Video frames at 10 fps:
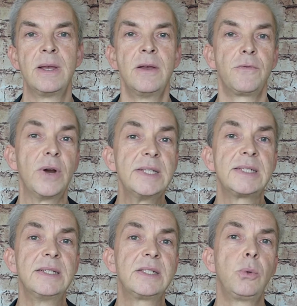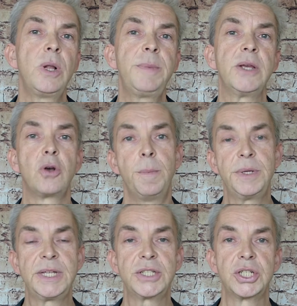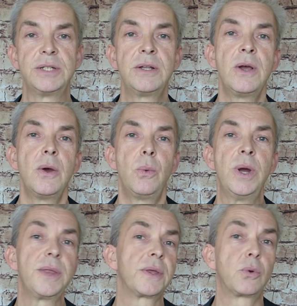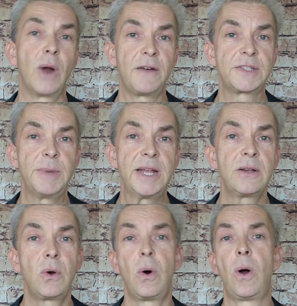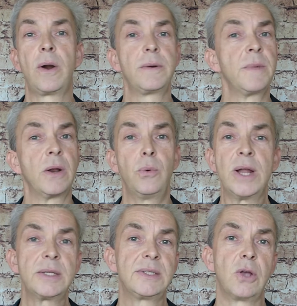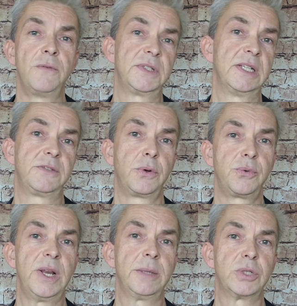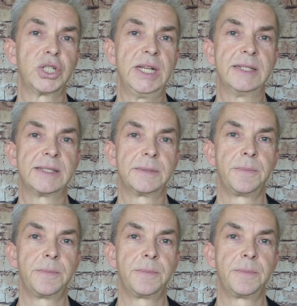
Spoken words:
For instance, you will be in competition with craftsmen or rental services for drilling machines.